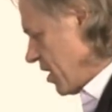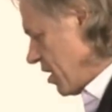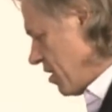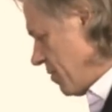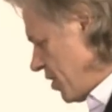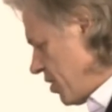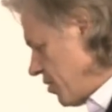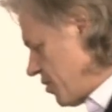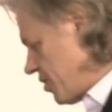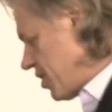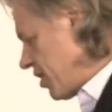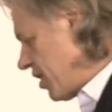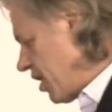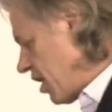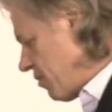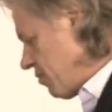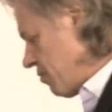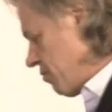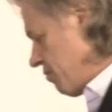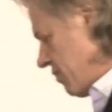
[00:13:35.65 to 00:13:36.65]
community,
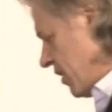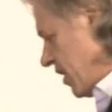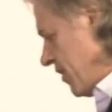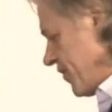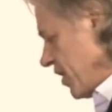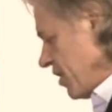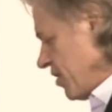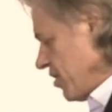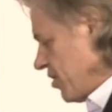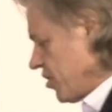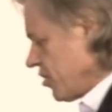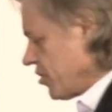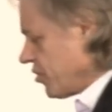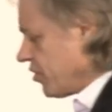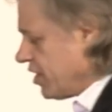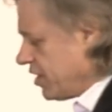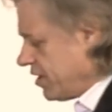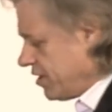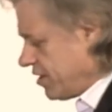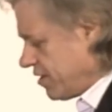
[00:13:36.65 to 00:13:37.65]
I lived on the
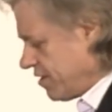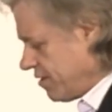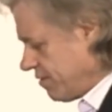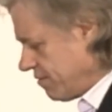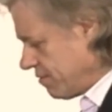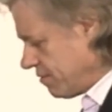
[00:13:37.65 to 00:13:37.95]
street.